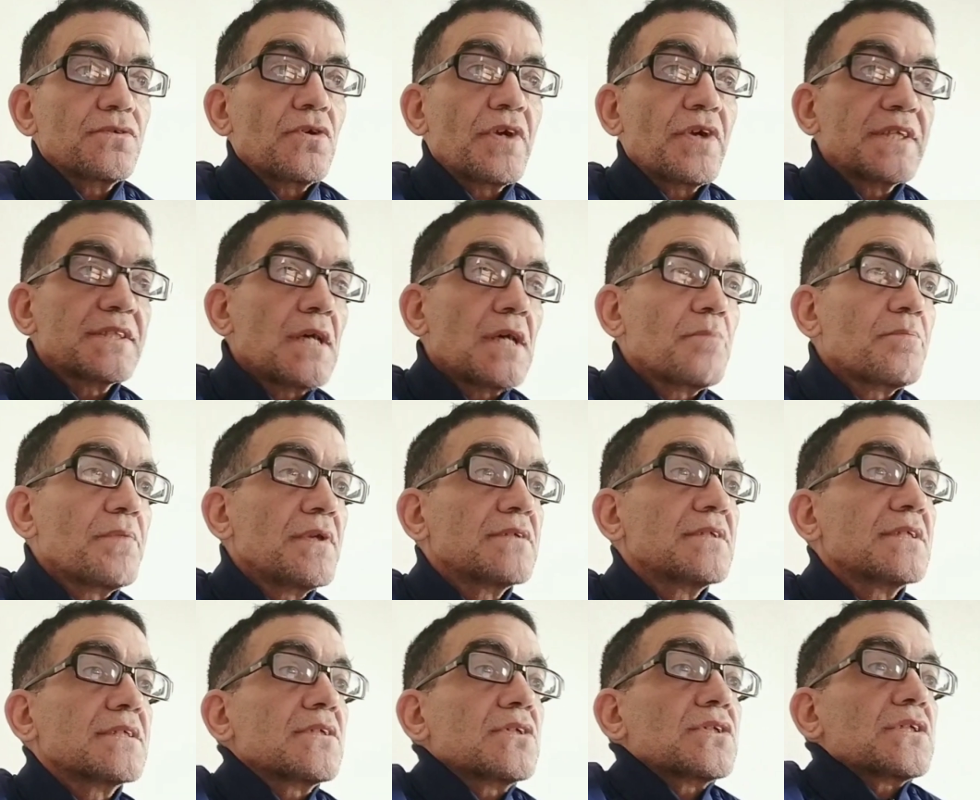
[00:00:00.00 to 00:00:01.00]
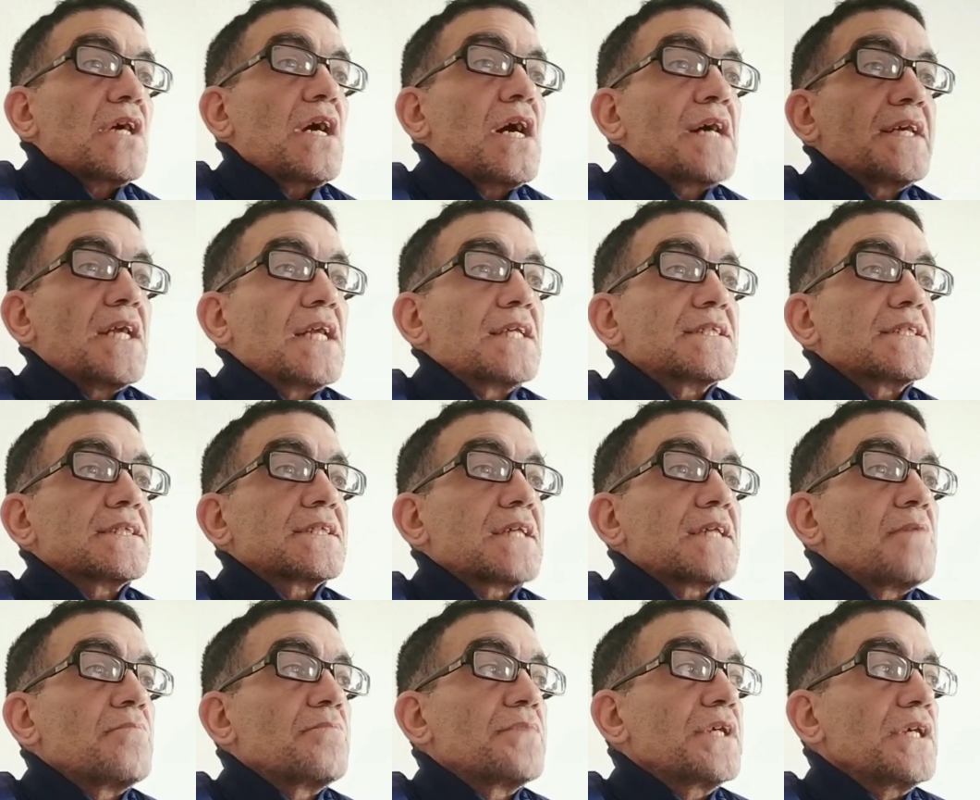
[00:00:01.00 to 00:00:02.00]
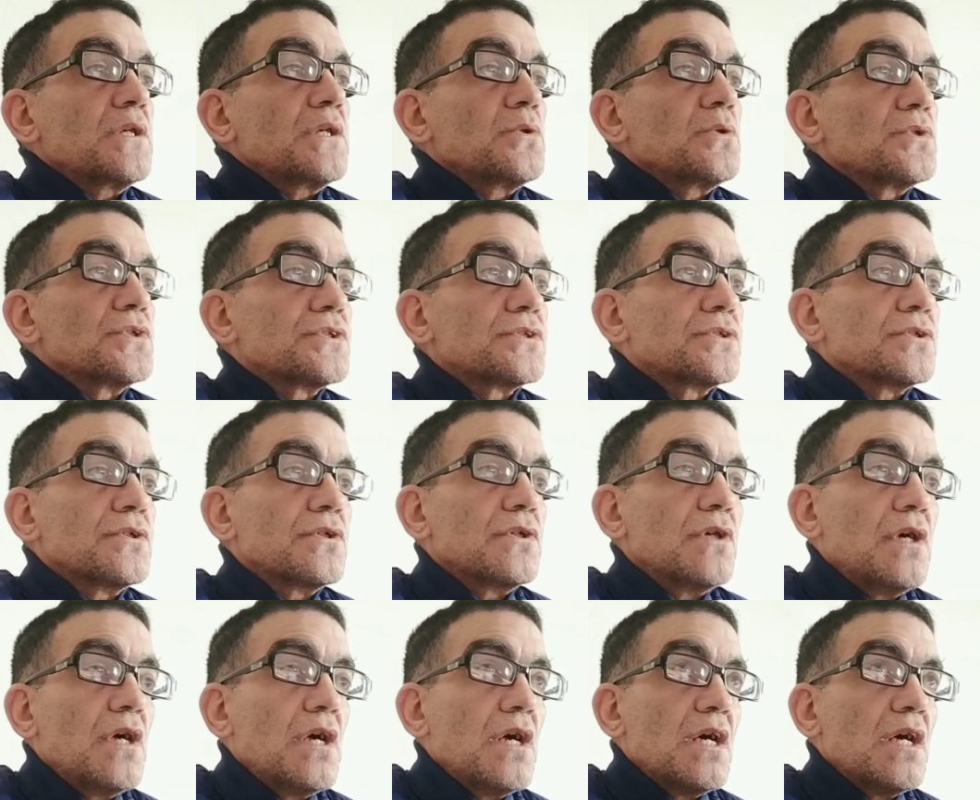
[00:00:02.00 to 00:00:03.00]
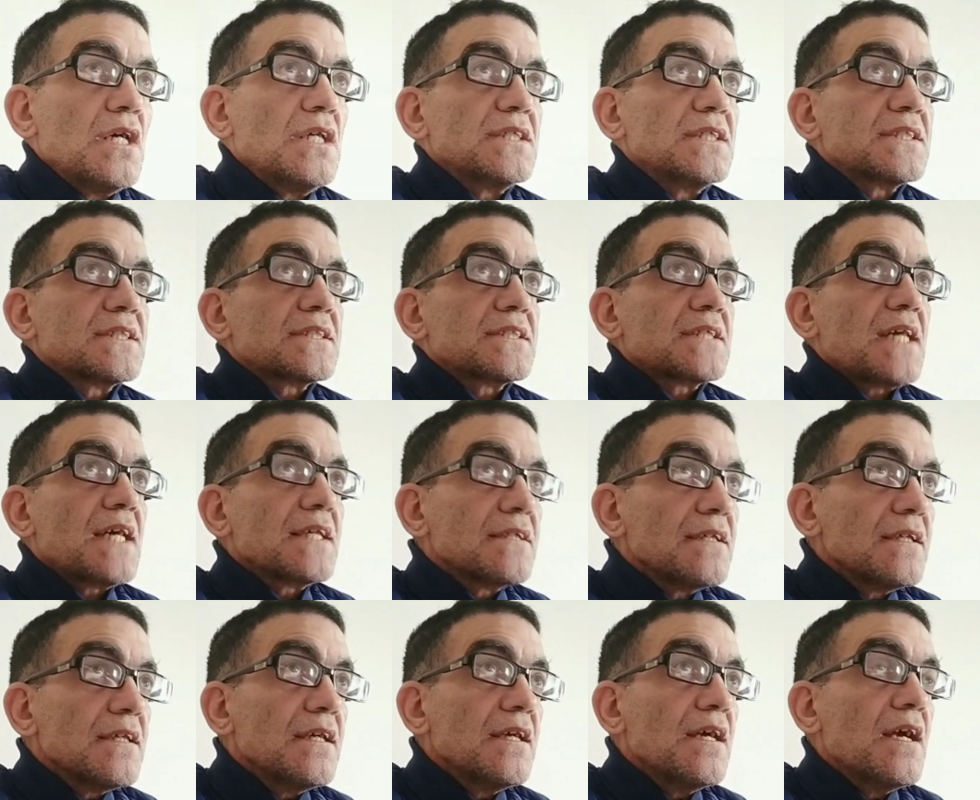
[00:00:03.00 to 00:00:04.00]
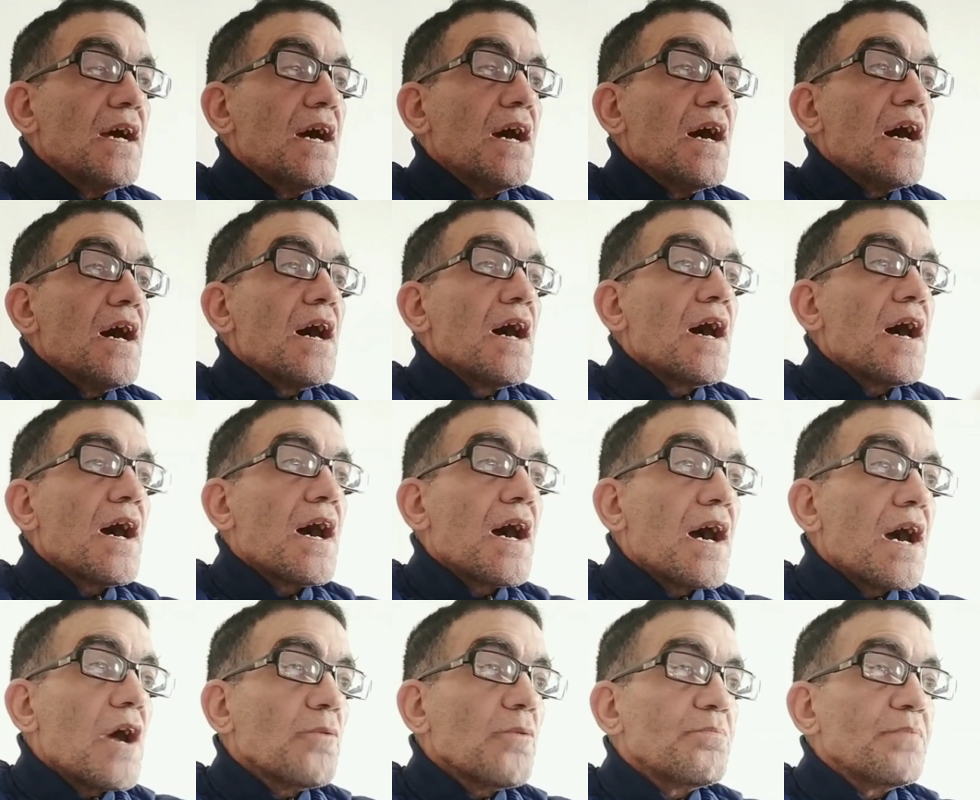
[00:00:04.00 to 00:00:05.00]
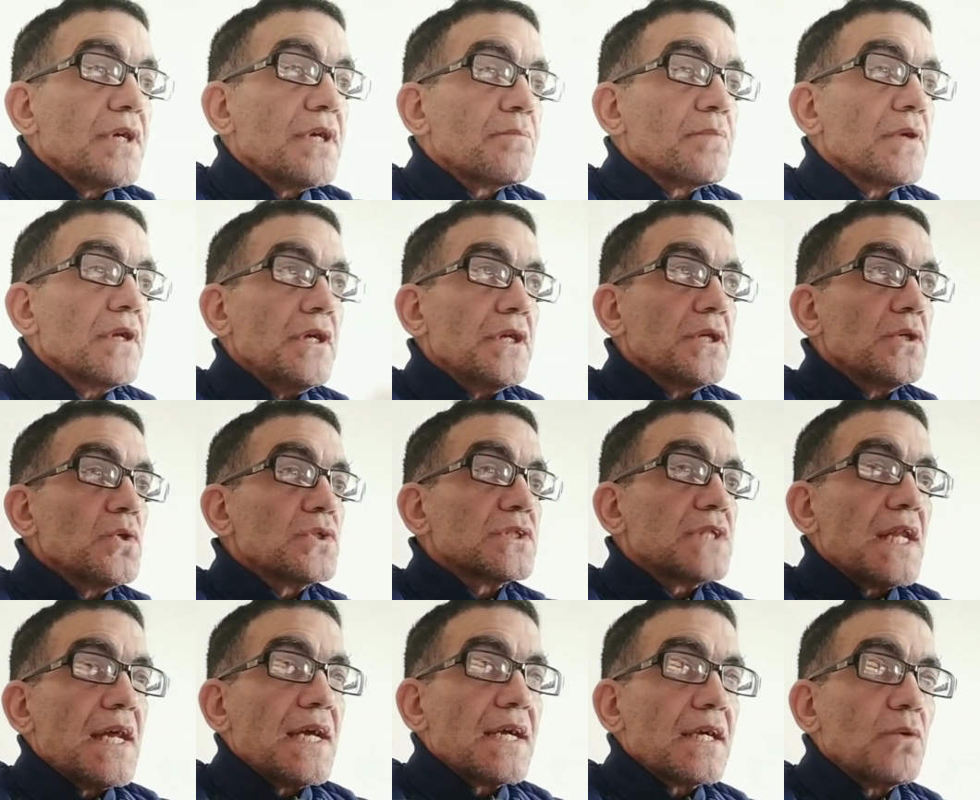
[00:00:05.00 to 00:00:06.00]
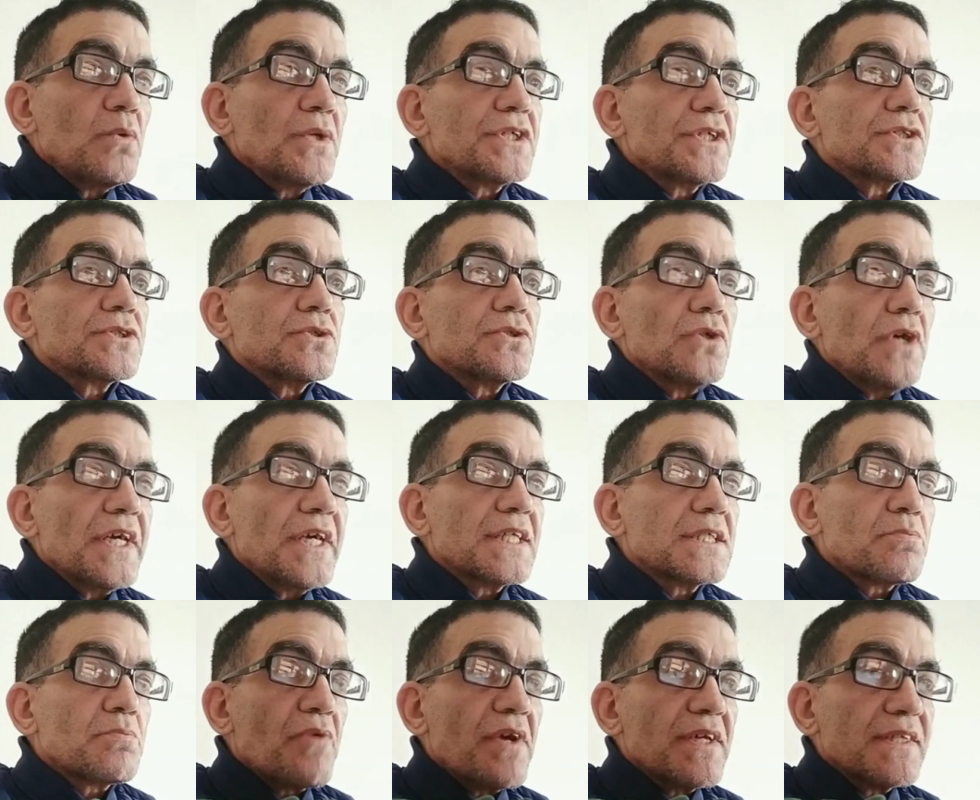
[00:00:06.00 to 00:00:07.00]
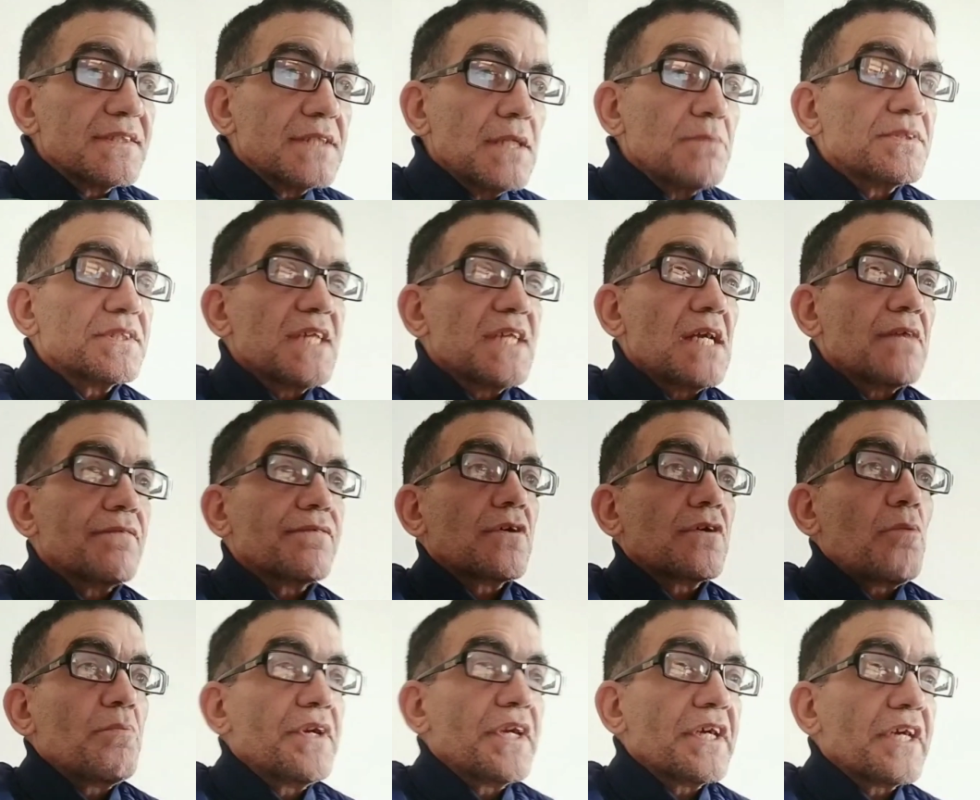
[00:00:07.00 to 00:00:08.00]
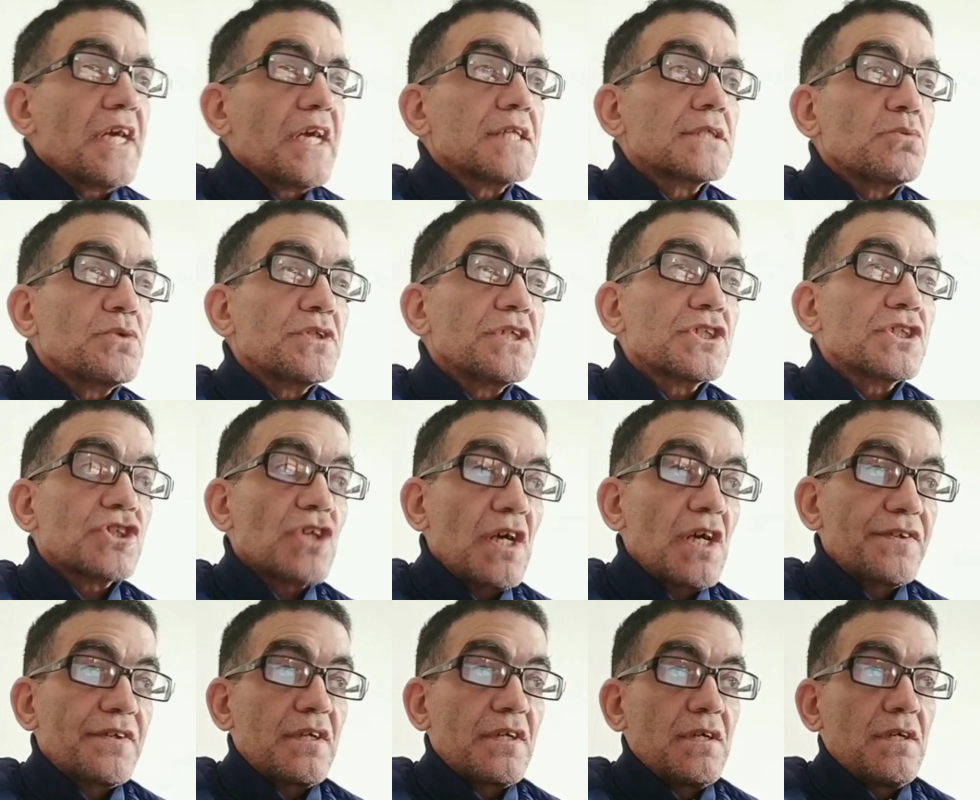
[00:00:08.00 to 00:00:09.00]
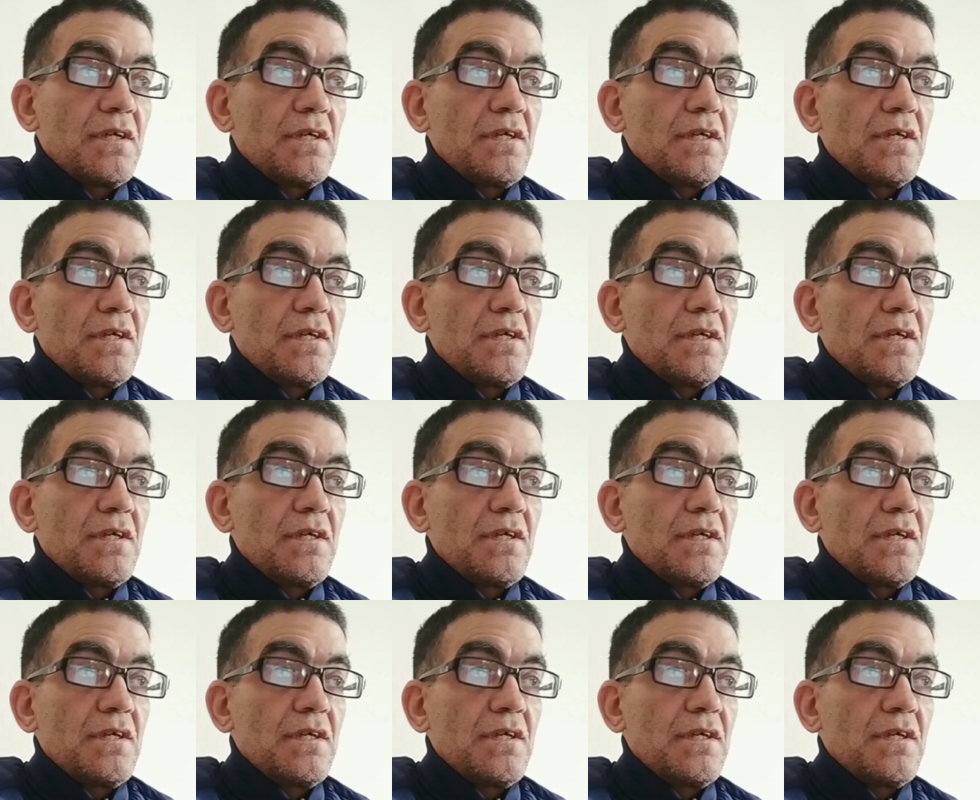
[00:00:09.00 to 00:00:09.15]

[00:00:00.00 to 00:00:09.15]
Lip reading: For example, discourse analysis can be used to study how people use language to express themselves, communicate with each other,